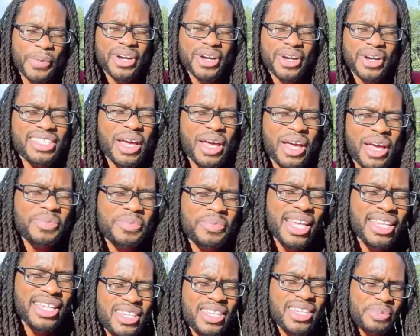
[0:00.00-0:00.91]
in
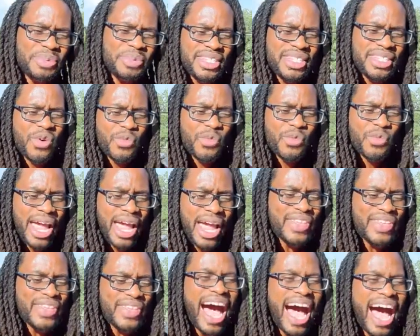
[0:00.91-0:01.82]
some sick way,
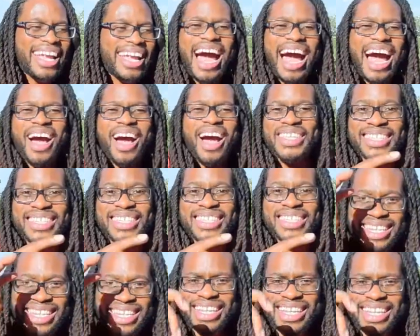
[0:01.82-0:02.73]
that I got this
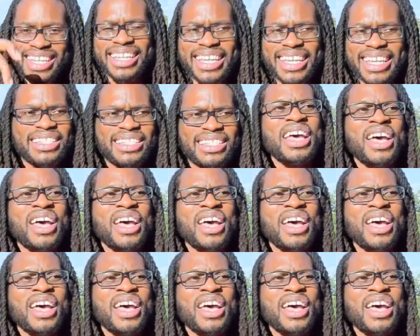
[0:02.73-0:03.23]
sickness